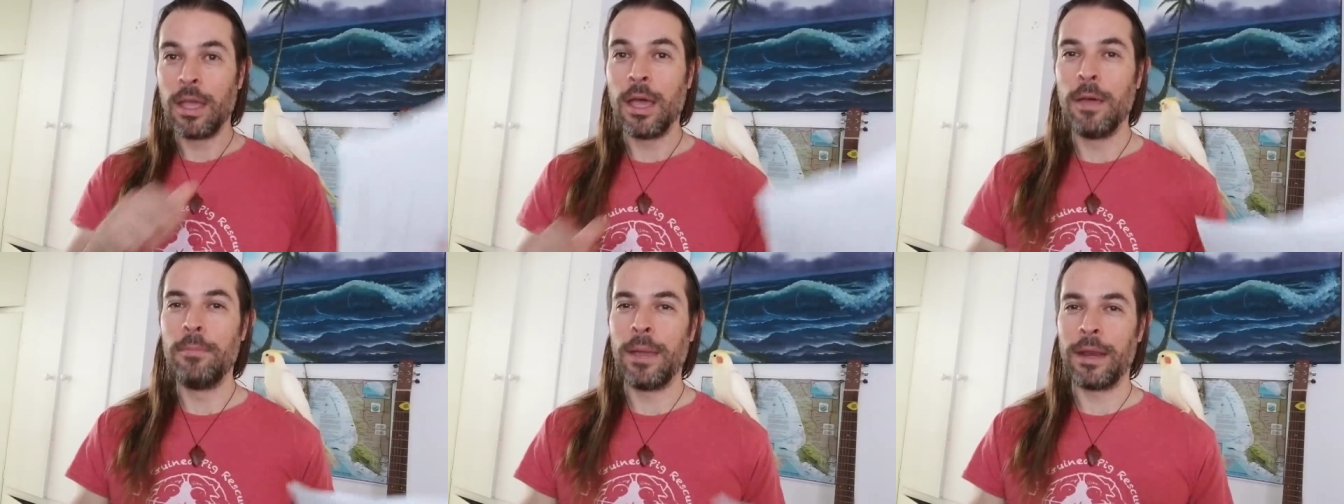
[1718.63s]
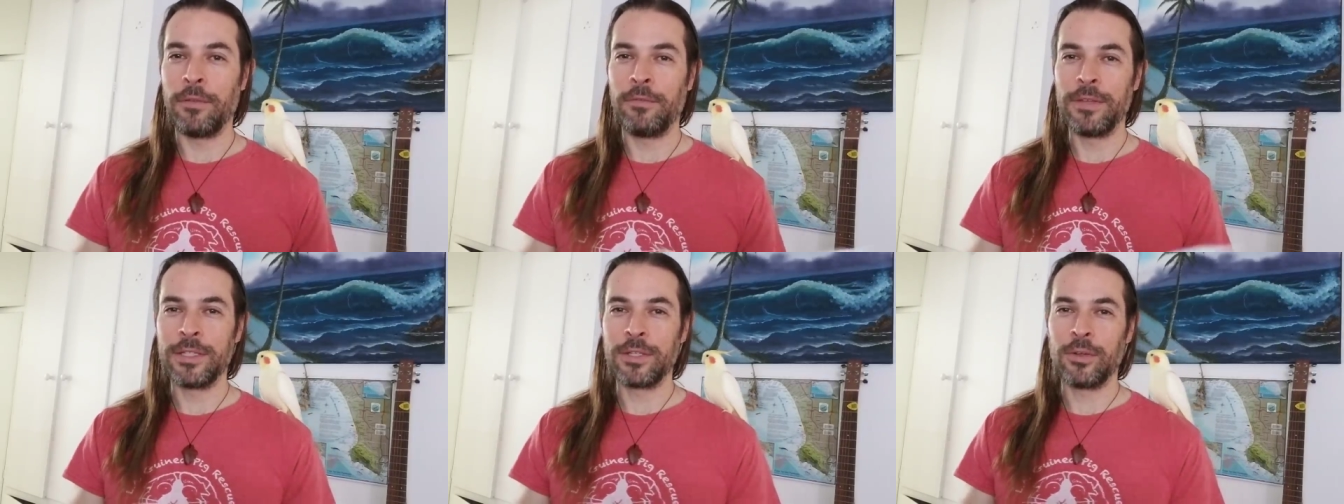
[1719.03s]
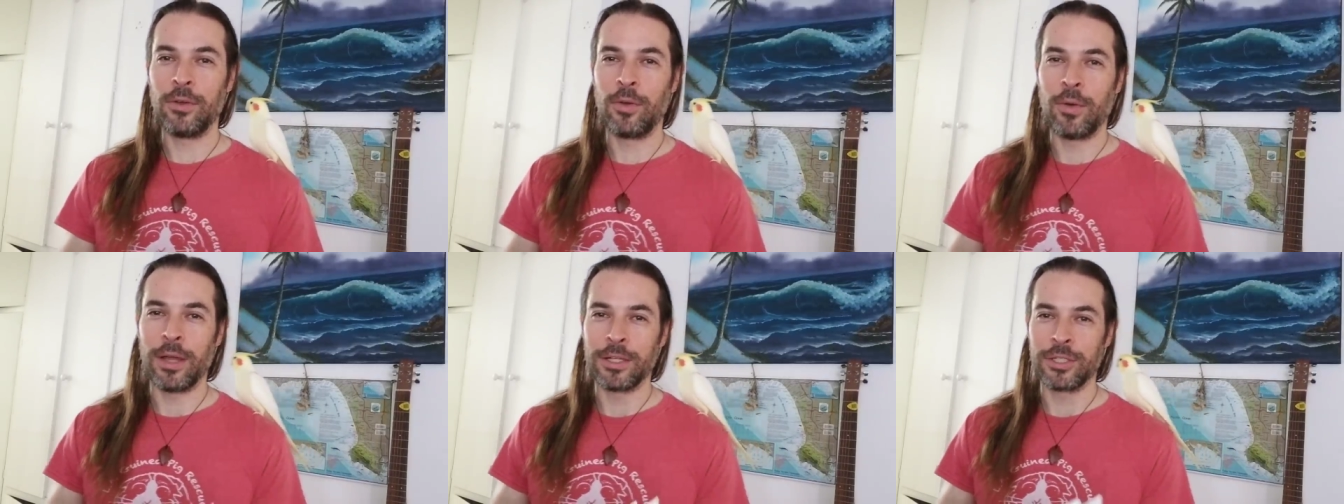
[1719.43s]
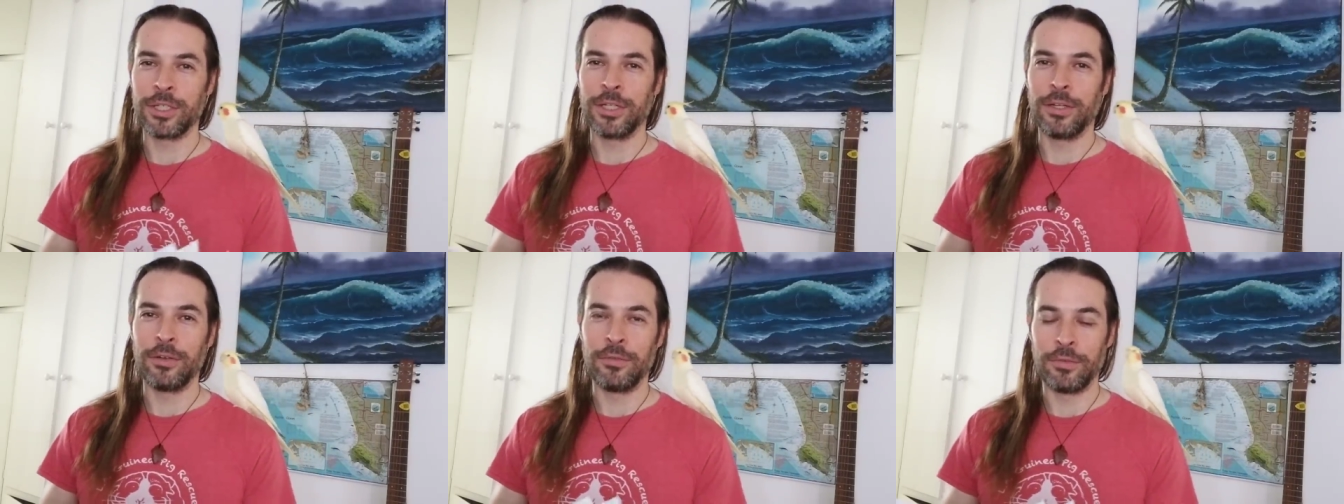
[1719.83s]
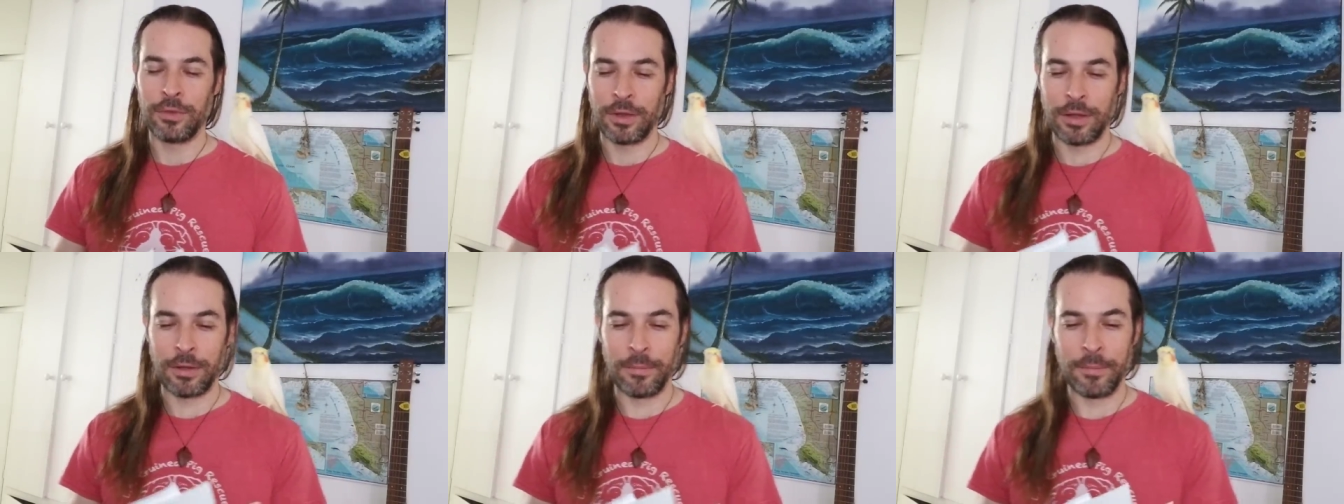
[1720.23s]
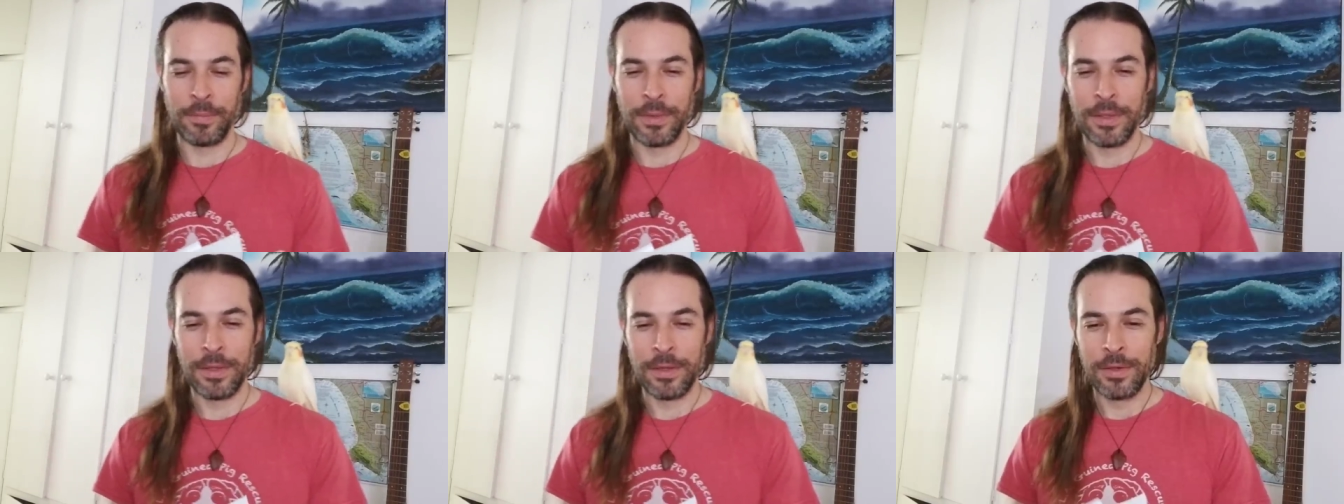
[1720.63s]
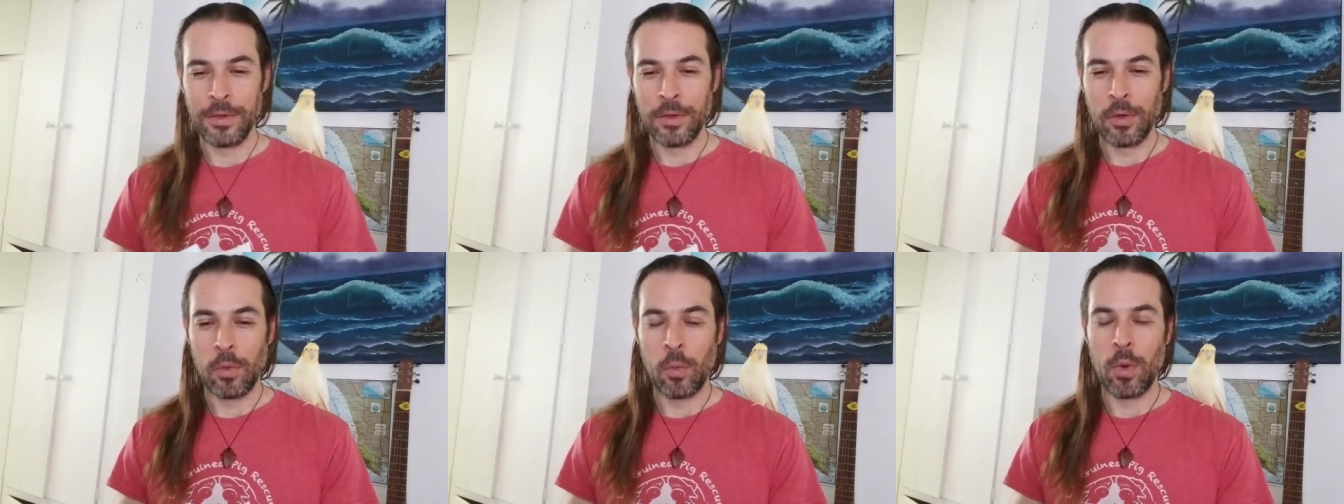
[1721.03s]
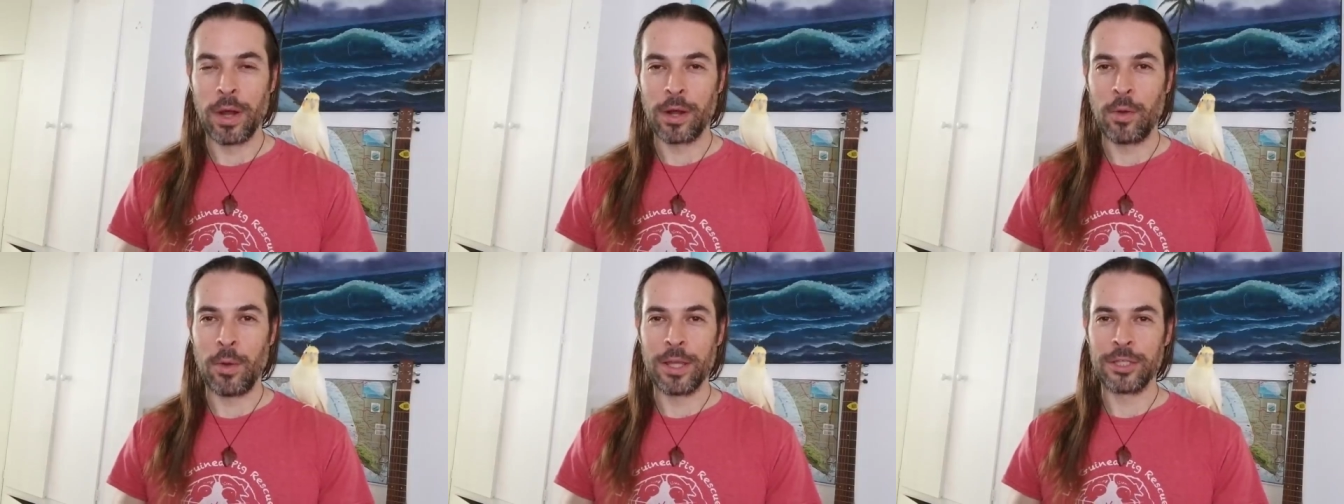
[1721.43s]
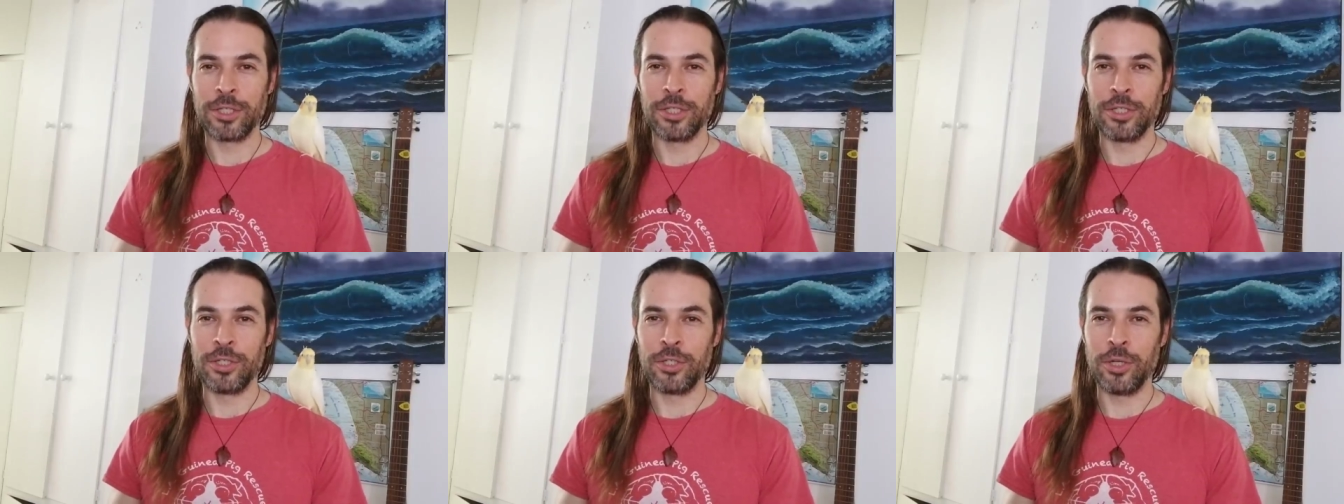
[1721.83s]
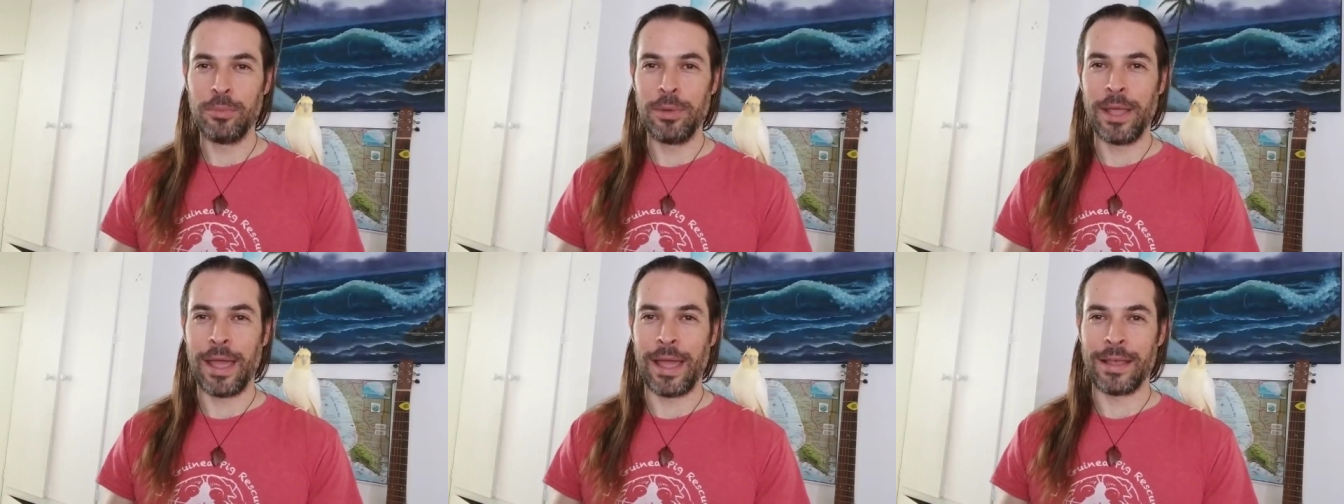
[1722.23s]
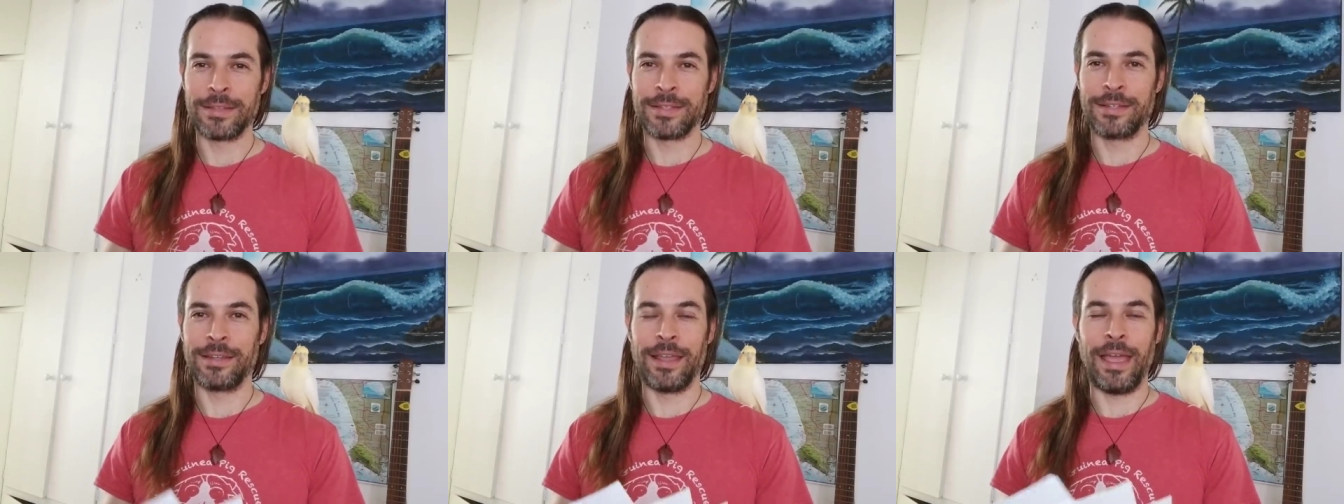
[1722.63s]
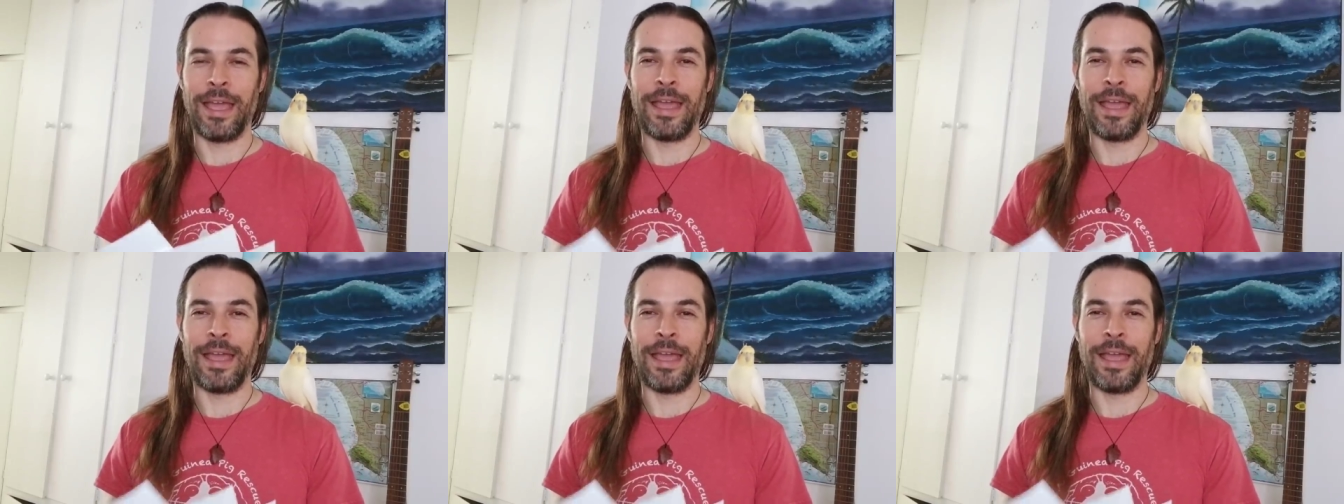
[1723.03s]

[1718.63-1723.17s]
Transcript: a metaphysical question of um, what question should be asked.